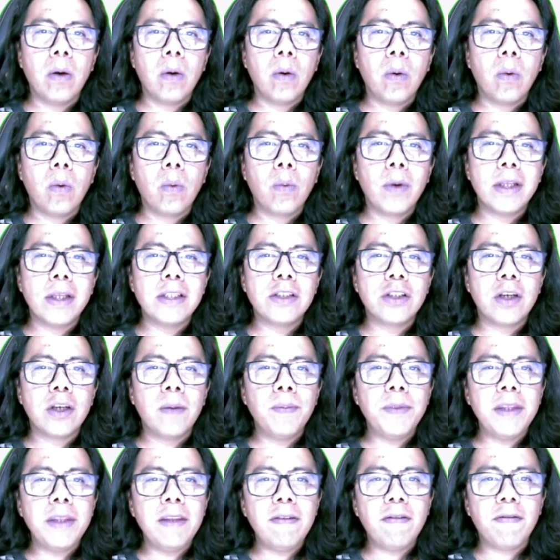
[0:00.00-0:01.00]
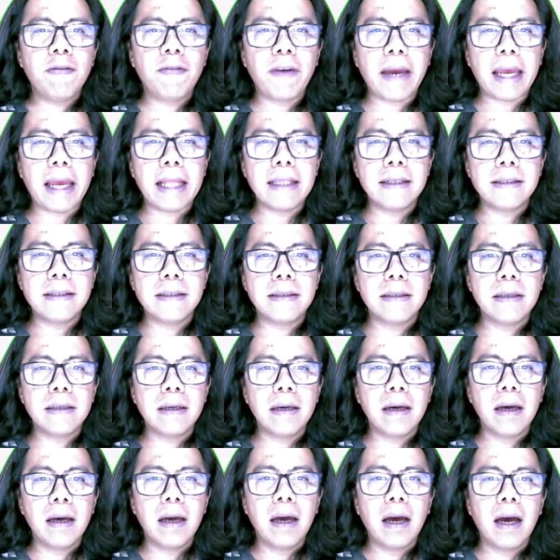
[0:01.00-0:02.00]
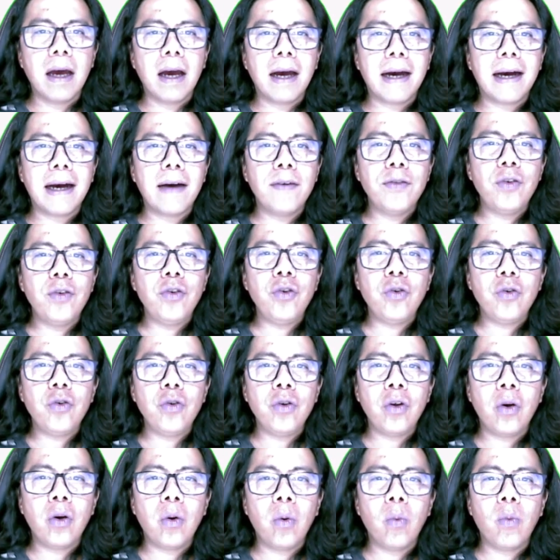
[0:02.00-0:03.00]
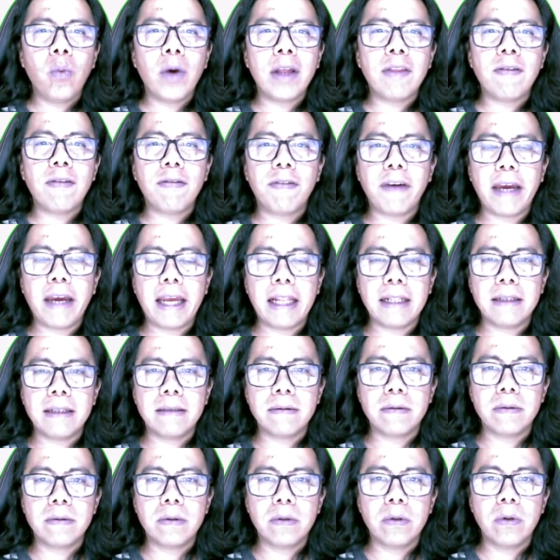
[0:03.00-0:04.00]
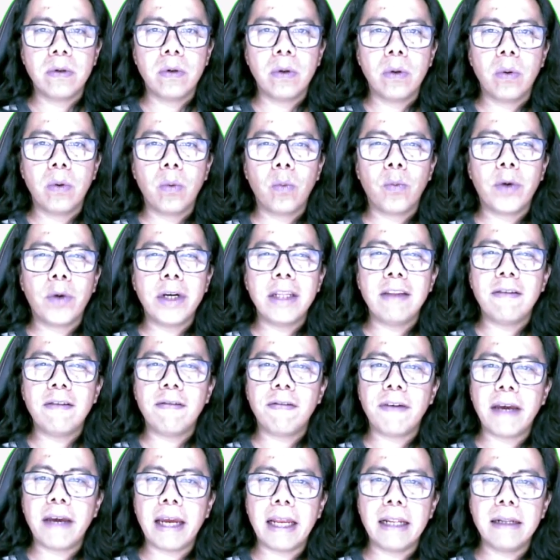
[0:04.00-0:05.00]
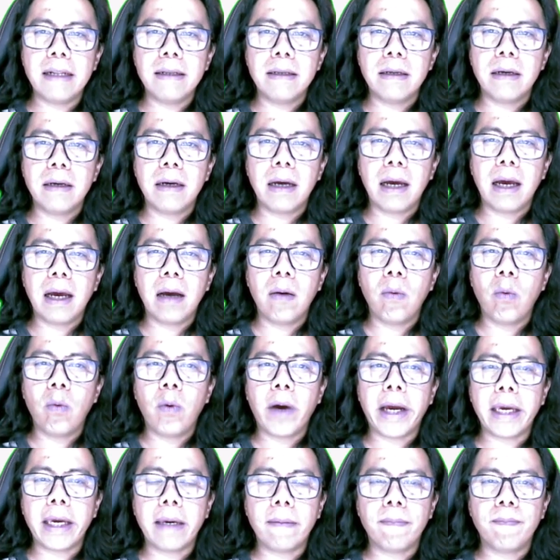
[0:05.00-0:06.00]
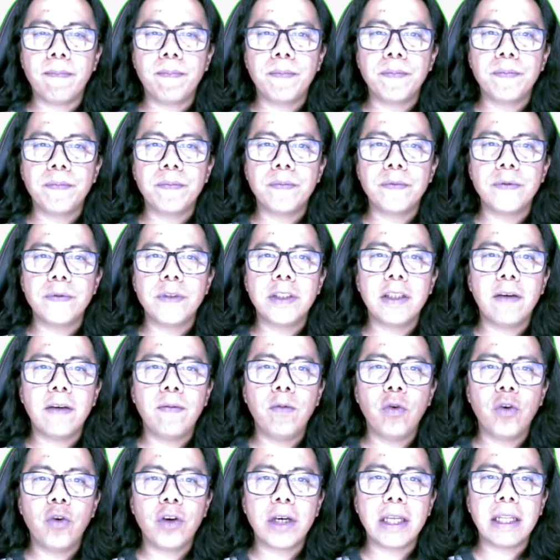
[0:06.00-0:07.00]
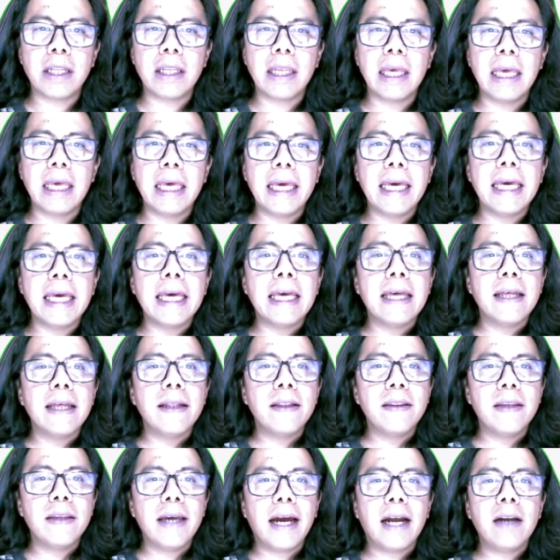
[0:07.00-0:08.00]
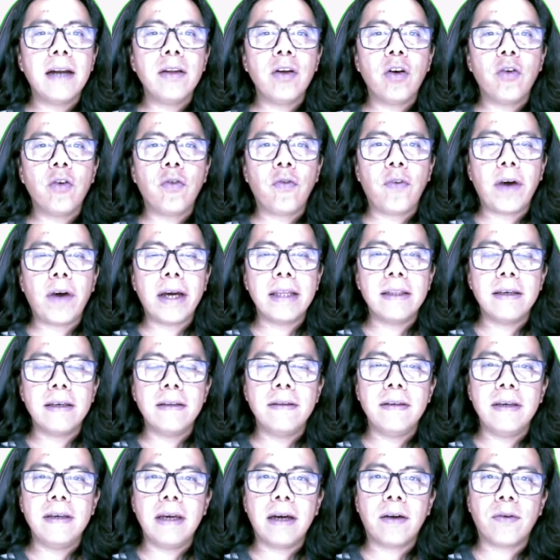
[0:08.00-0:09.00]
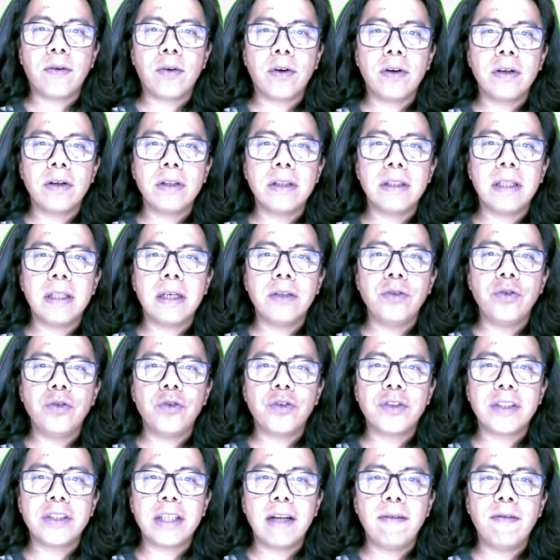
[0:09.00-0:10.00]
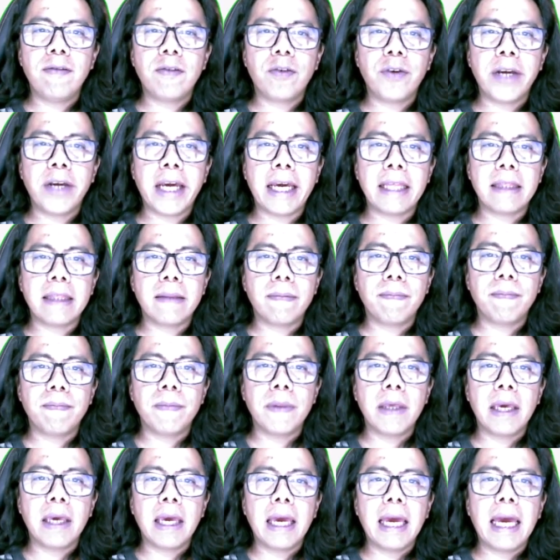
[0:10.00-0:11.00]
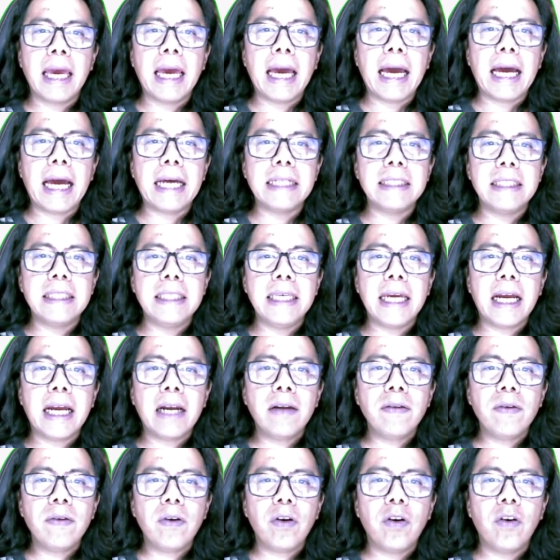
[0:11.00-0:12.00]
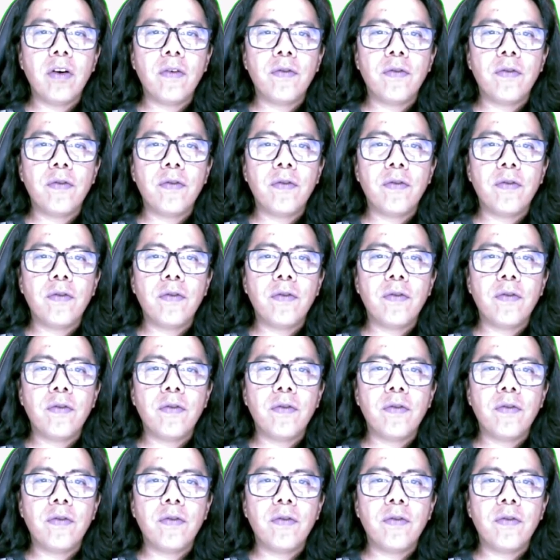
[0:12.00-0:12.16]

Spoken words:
when something fails, how do you know what failed, where it failed, and why? Debugging, the art of finding the error that yourself create. and the art of